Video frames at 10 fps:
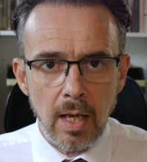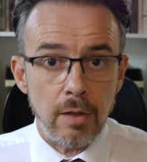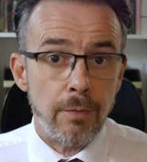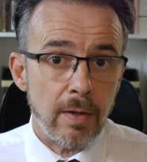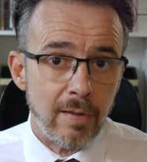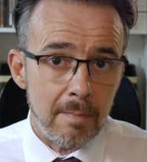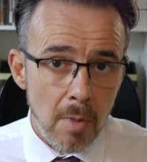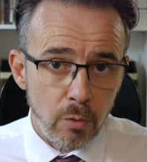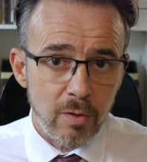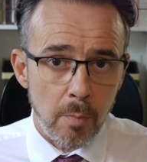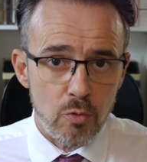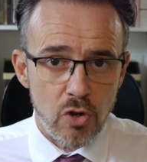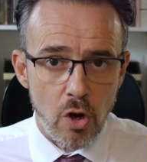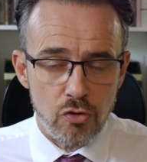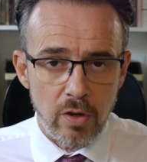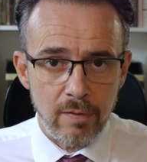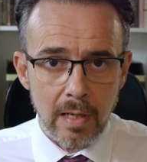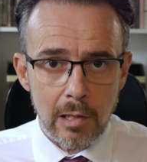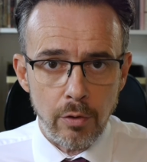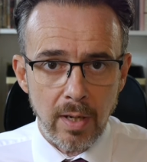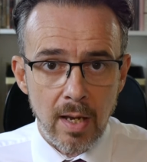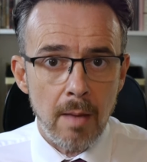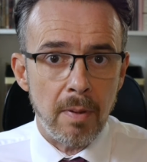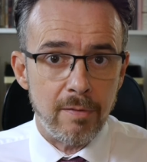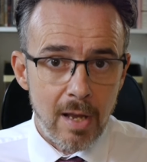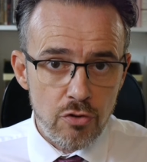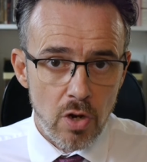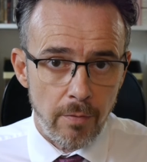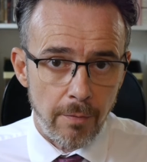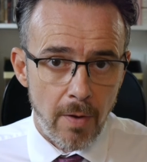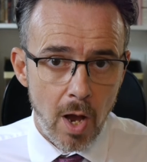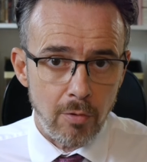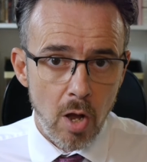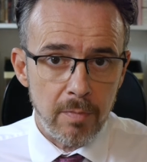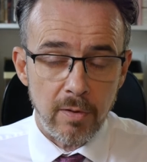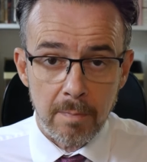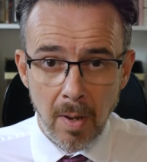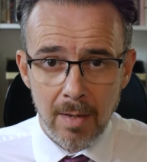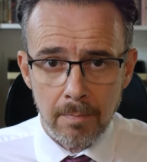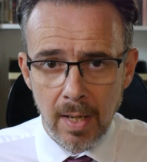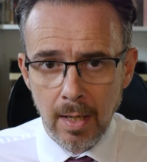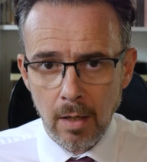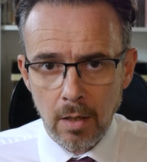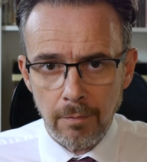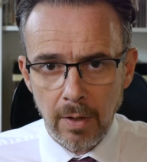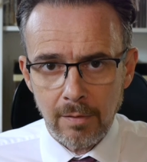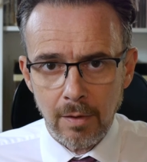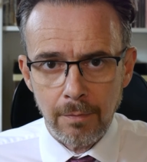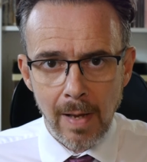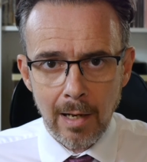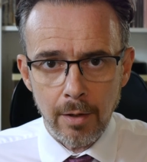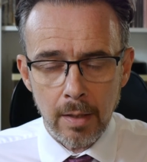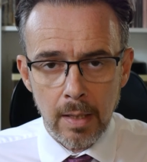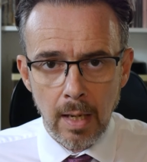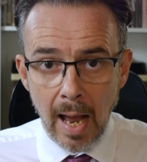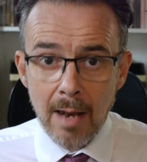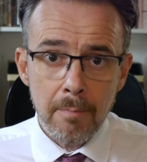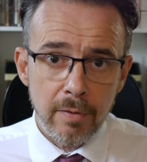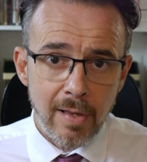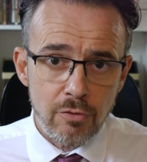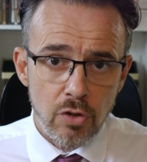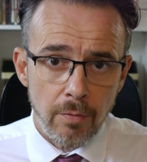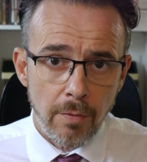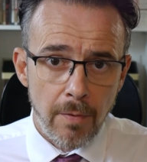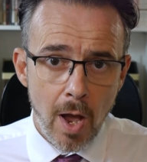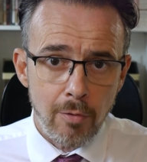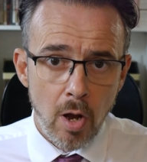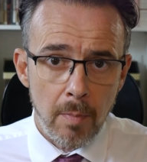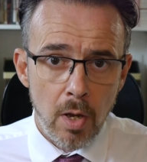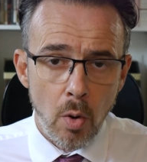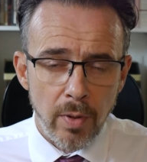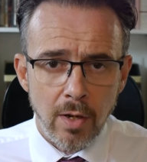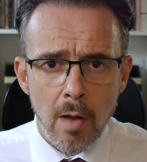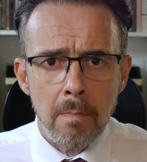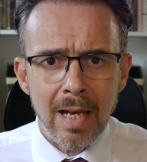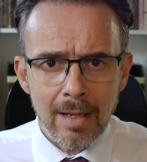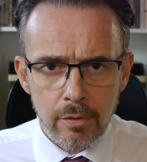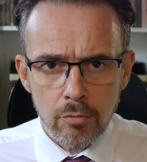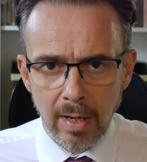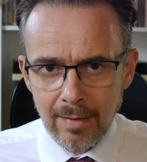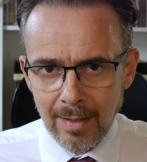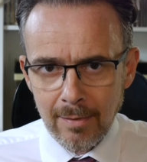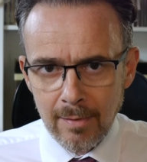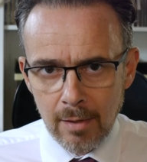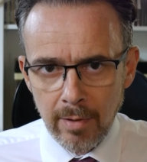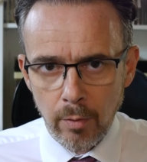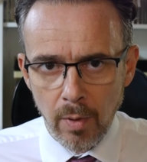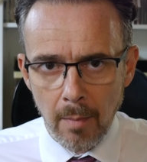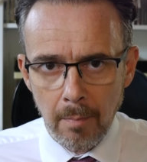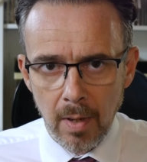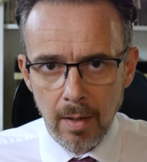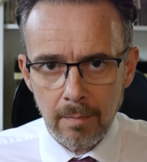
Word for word: He's facing multiple charges, including possession of a firearm despite being a convicted felon, and possession of a firearm with an obliterated serial number.